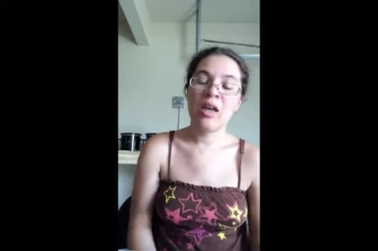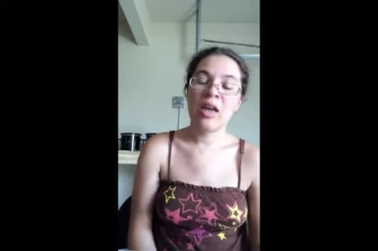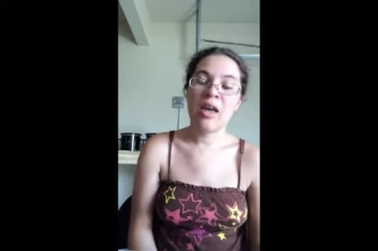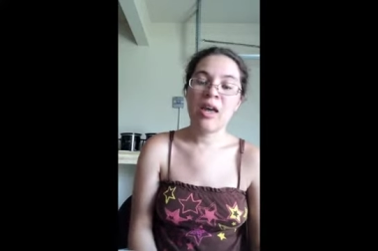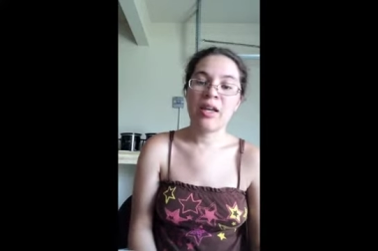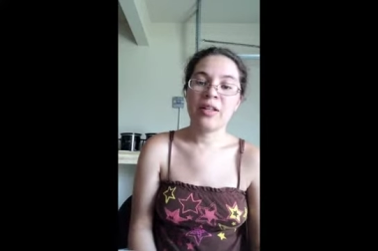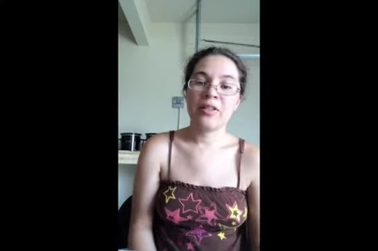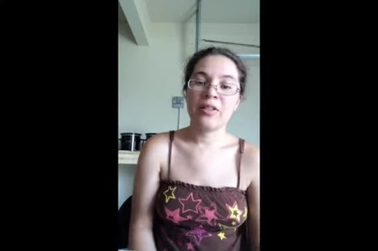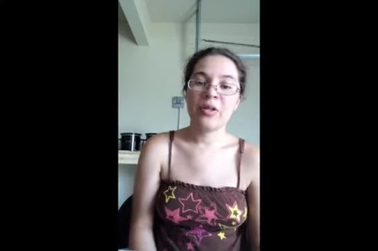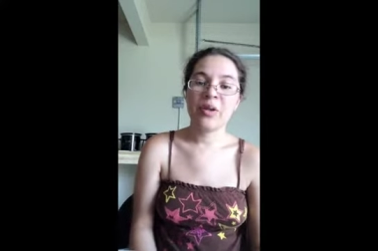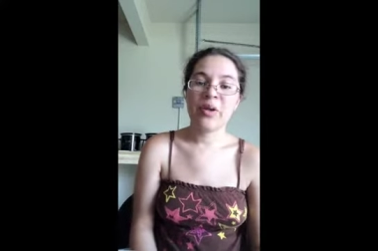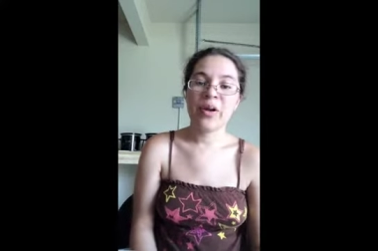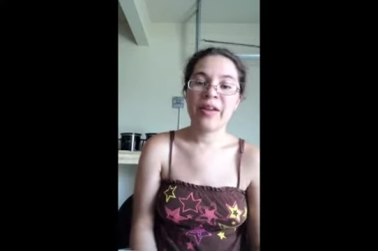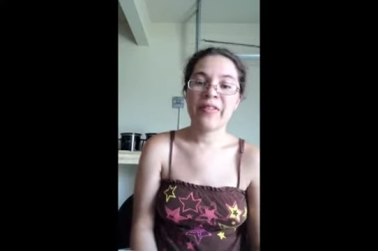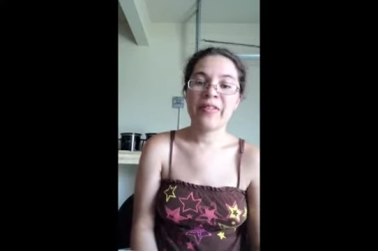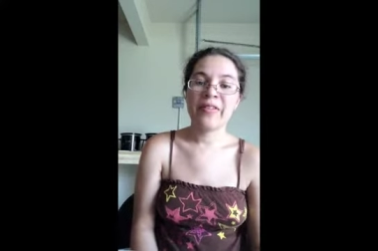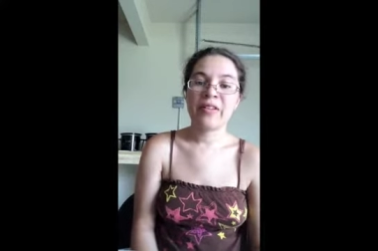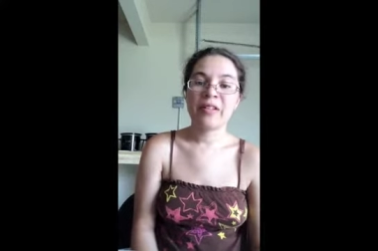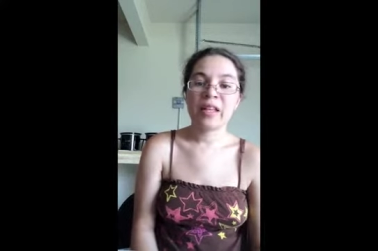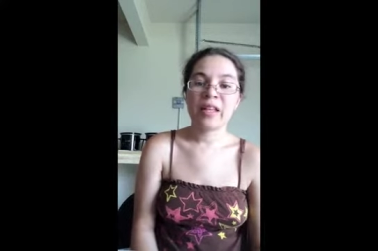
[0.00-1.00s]
and so I
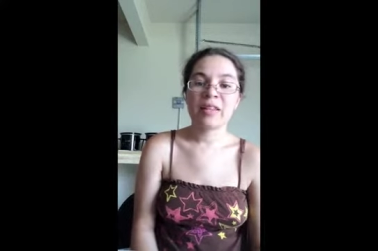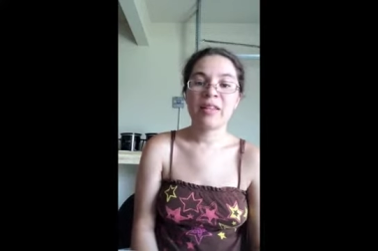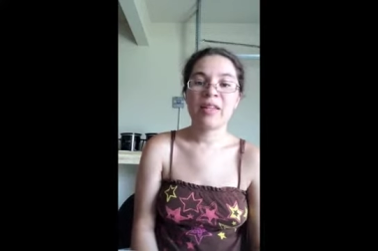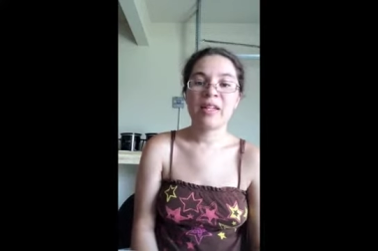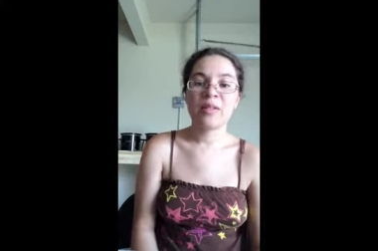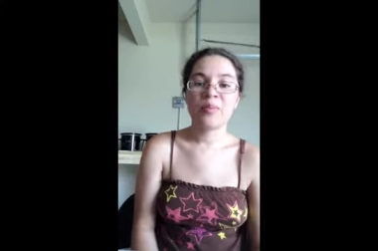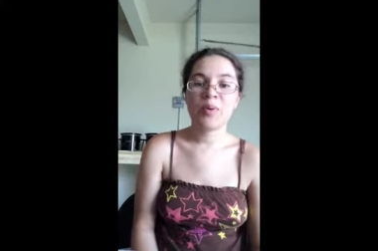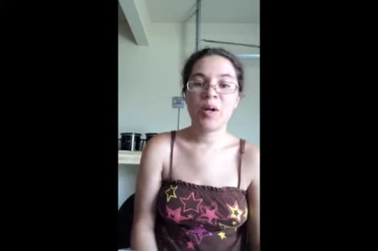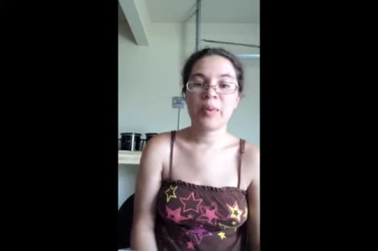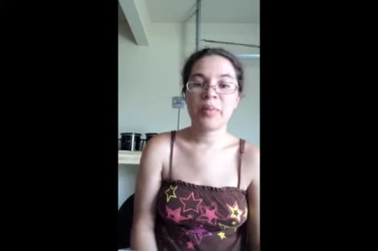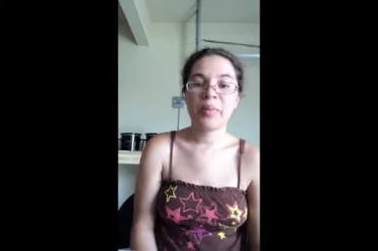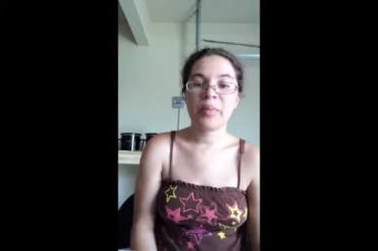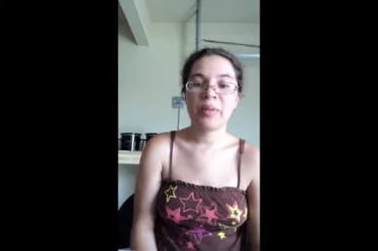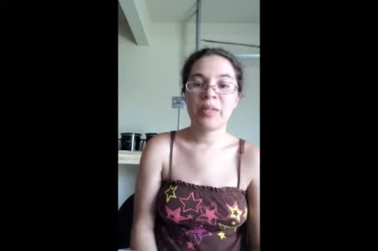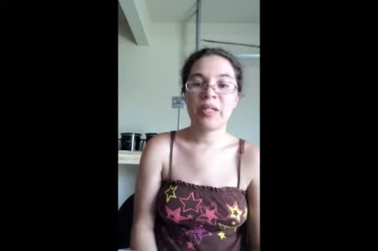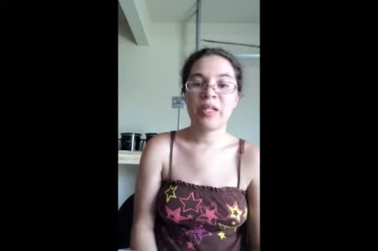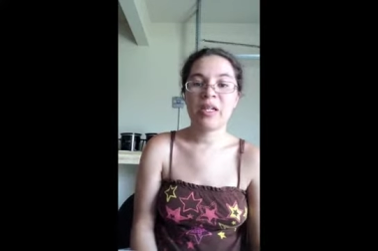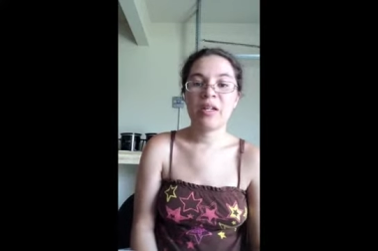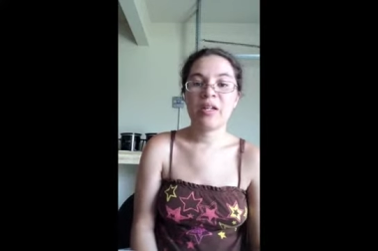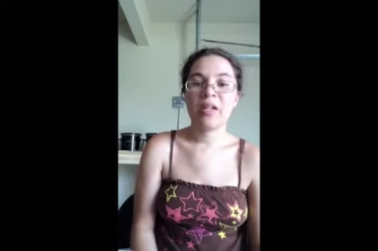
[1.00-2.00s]
feel like that's
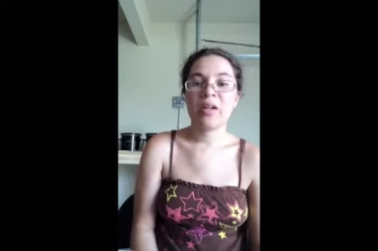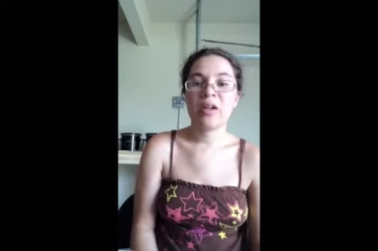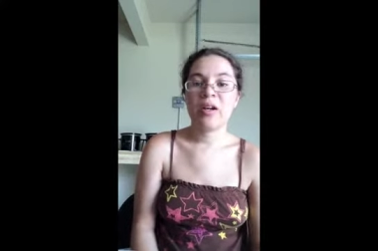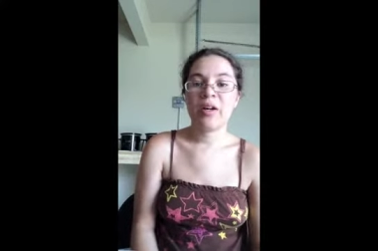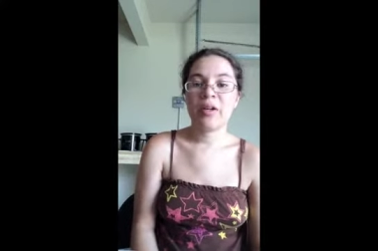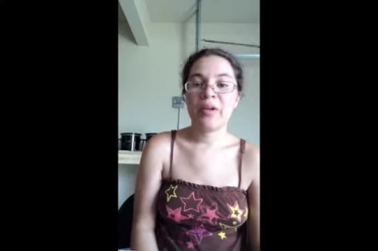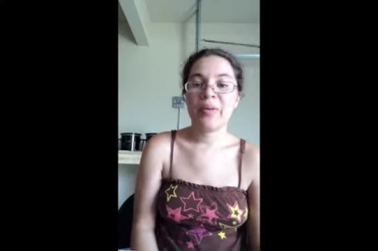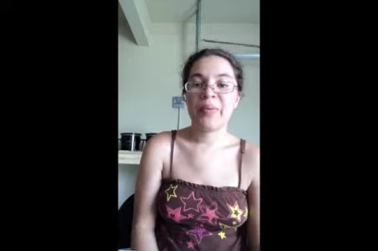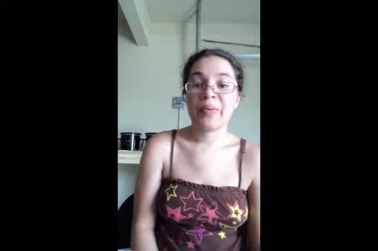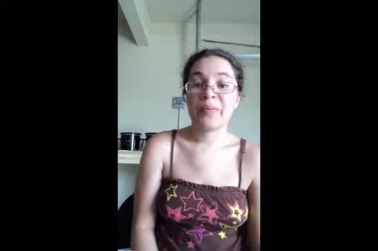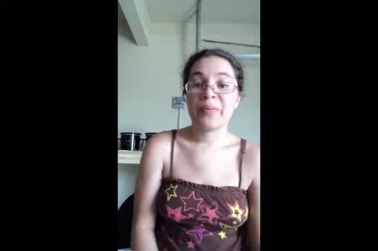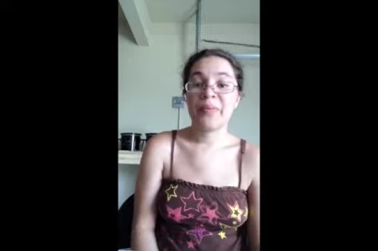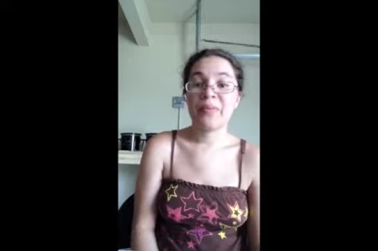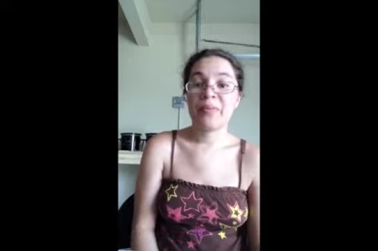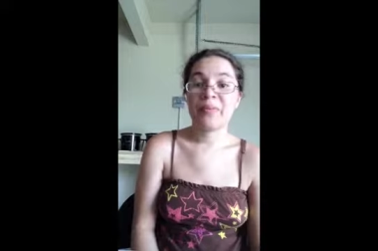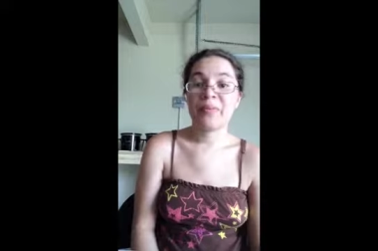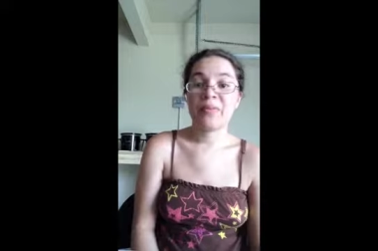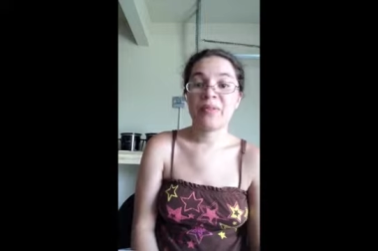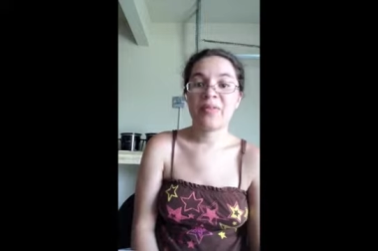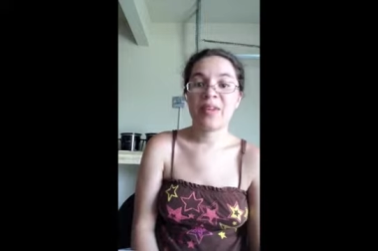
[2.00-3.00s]
probably
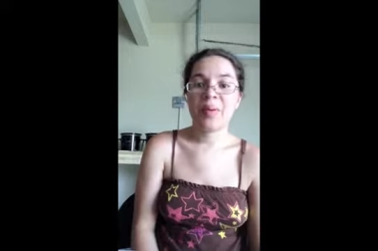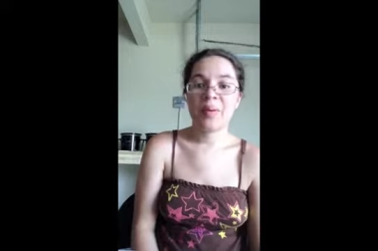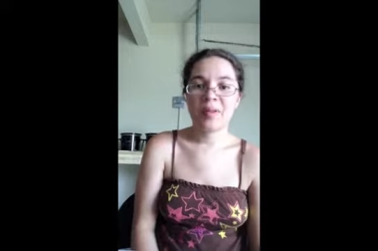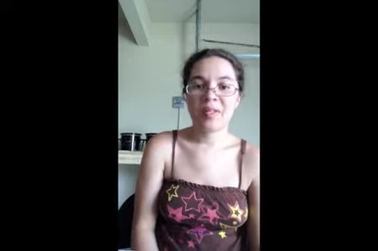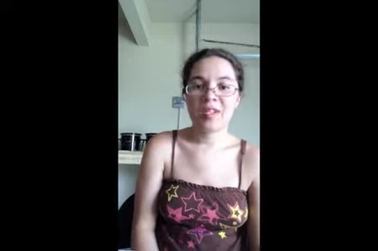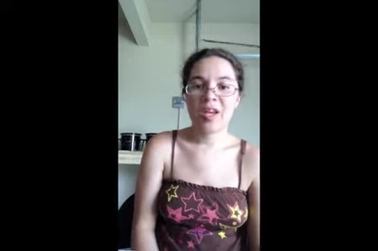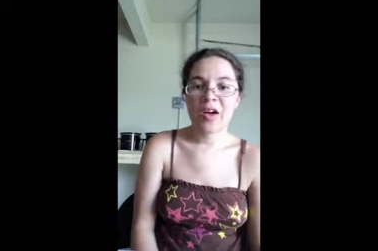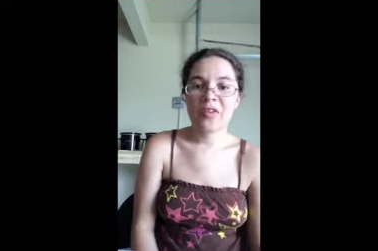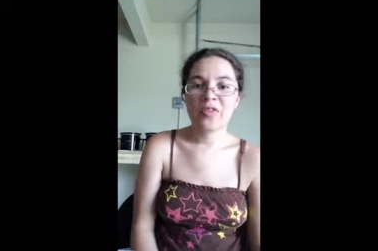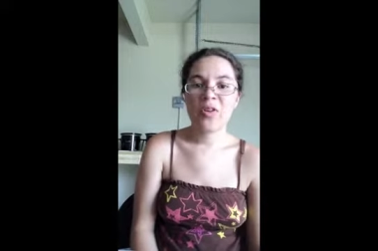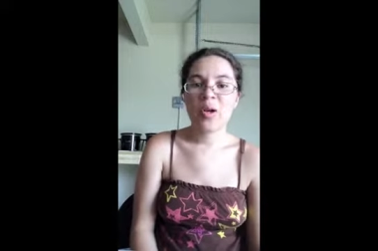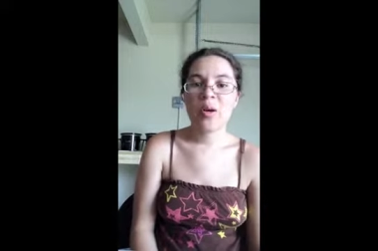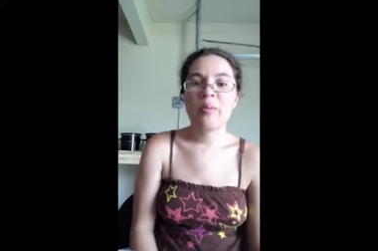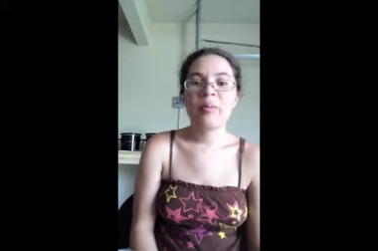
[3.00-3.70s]
famous enough.